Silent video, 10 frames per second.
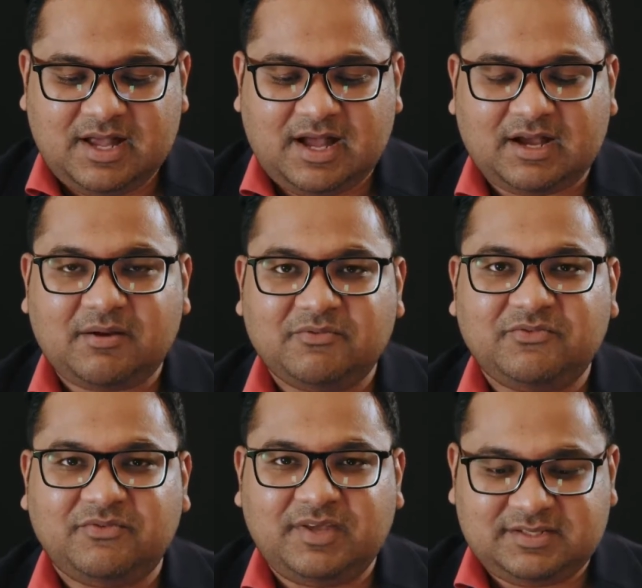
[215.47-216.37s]
I come
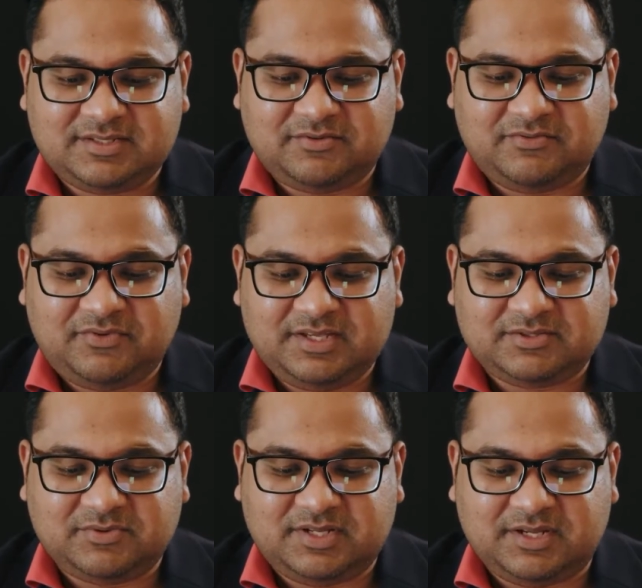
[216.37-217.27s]
face to
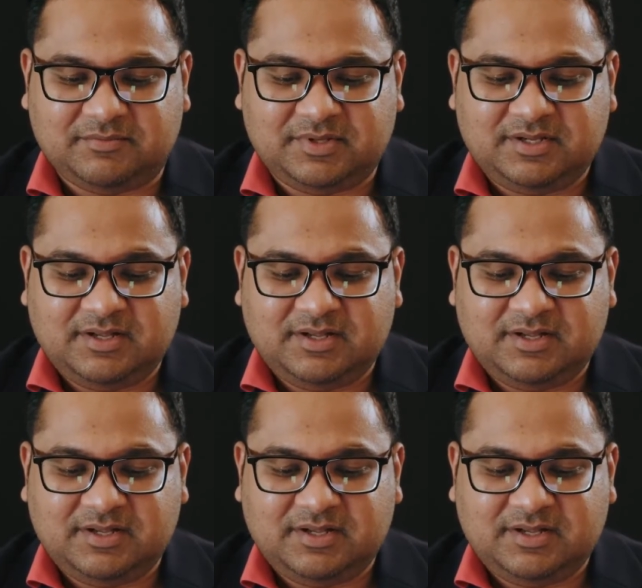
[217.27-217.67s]
face with him,